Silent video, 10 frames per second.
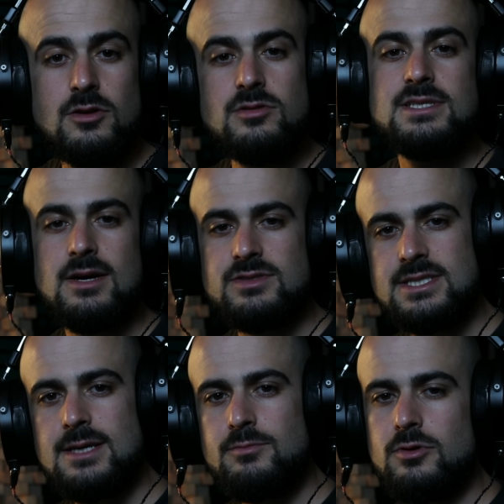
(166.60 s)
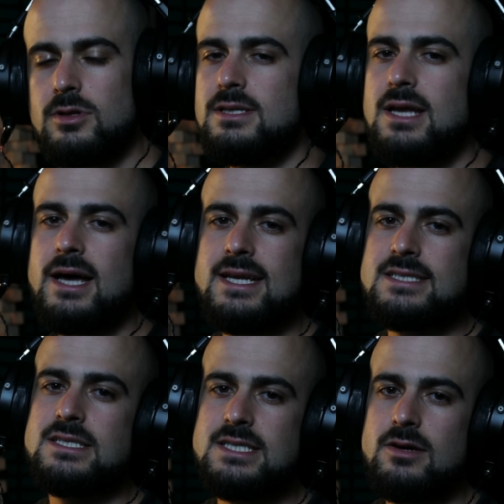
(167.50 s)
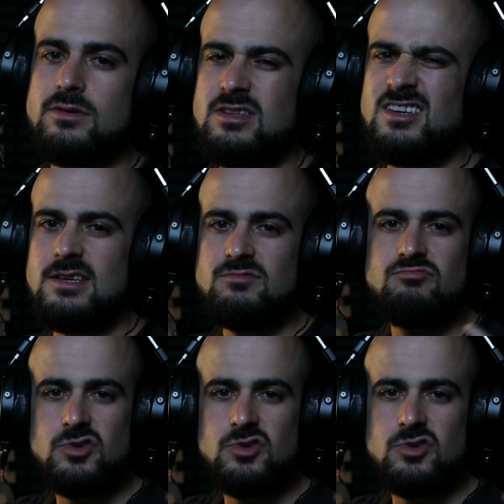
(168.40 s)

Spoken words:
Notice how it's simple and not necessarily